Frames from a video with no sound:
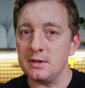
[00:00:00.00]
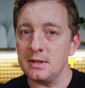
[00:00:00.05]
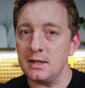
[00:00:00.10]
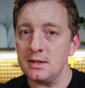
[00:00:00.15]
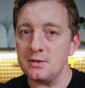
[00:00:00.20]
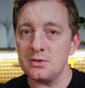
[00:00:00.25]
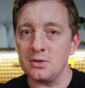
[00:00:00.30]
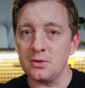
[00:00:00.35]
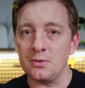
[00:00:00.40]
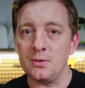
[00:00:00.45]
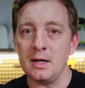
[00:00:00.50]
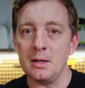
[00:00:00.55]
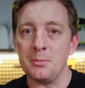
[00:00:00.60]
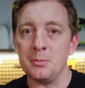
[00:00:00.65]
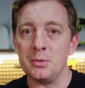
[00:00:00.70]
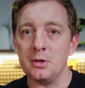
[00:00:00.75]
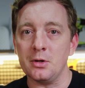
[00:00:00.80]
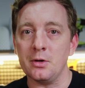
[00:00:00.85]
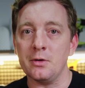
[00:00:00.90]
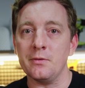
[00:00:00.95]
touch the ground
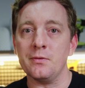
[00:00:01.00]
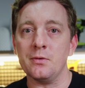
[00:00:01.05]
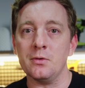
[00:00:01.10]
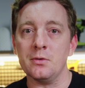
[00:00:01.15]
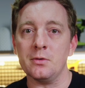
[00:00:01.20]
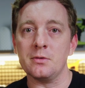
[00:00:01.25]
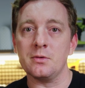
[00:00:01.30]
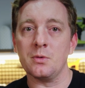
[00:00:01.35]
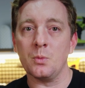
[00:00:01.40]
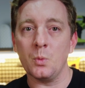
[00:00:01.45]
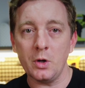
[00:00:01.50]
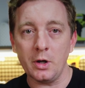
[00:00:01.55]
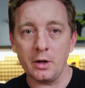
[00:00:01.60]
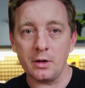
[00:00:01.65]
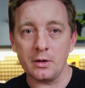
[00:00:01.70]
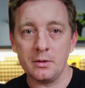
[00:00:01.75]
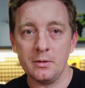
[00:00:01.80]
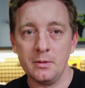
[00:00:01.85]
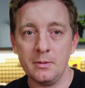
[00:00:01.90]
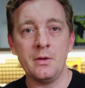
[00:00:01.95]
below for it to
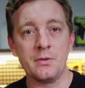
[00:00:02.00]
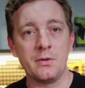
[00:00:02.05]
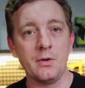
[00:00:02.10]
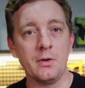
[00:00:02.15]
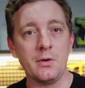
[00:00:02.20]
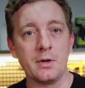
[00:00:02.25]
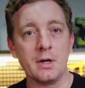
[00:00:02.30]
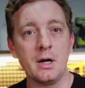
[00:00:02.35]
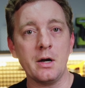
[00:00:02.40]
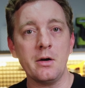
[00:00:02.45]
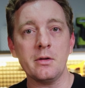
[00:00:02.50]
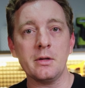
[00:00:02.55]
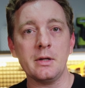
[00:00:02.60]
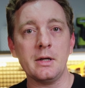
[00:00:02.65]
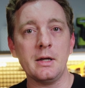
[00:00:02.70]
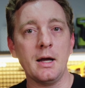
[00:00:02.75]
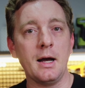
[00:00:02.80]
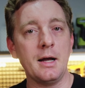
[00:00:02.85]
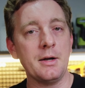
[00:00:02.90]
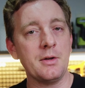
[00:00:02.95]
work. So
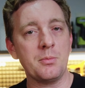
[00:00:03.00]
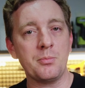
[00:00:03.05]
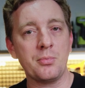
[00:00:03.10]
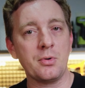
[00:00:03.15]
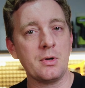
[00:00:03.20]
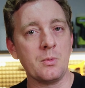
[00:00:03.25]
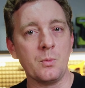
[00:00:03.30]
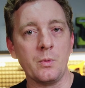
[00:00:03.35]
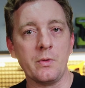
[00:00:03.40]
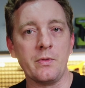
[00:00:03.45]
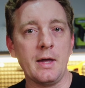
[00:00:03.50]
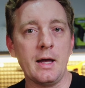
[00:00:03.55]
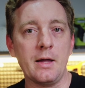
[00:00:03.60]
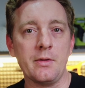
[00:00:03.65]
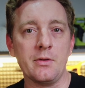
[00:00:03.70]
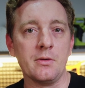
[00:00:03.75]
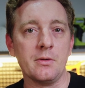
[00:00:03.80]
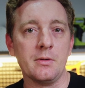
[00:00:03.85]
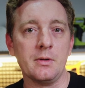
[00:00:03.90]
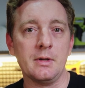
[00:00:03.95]
currently I just print without
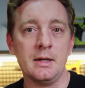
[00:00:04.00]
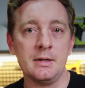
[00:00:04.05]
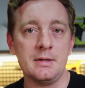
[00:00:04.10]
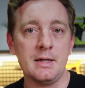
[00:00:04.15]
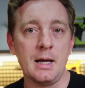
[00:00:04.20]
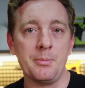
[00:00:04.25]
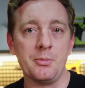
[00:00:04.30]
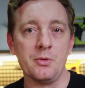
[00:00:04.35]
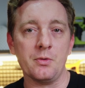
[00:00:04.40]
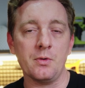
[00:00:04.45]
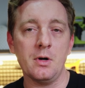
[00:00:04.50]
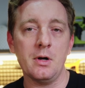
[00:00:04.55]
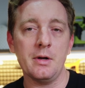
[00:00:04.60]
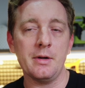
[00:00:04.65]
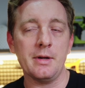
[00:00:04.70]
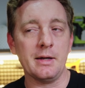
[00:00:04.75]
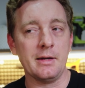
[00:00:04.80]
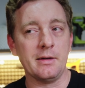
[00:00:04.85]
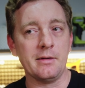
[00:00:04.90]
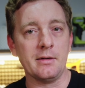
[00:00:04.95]
the adapter on
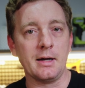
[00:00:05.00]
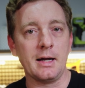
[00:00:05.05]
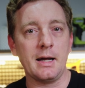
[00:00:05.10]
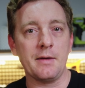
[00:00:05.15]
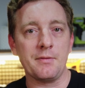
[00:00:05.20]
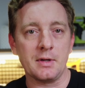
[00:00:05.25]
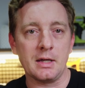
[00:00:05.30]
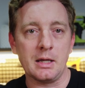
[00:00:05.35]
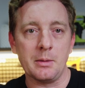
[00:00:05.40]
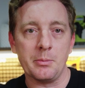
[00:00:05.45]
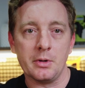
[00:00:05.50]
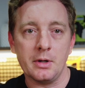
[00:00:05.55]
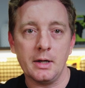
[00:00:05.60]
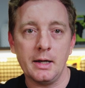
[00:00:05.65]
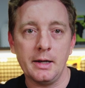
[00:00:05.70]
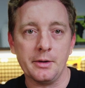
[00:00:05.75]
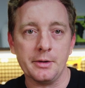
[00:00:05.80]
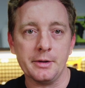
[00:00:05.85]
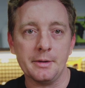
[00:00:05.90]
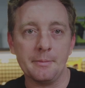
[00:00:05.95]
and I have to keep an eye on